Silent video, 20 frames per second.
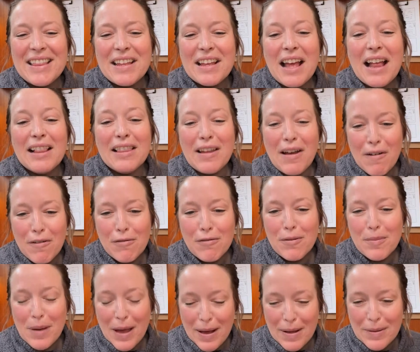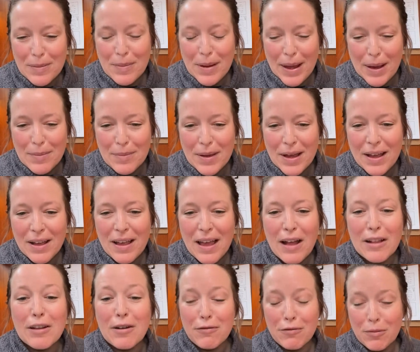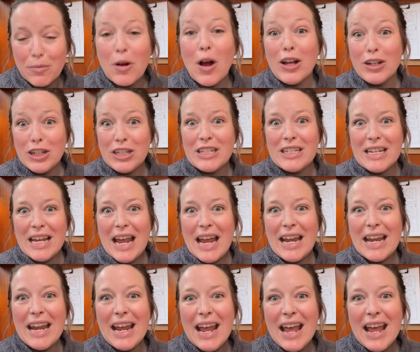Hello from Alabama. Hello from Washington.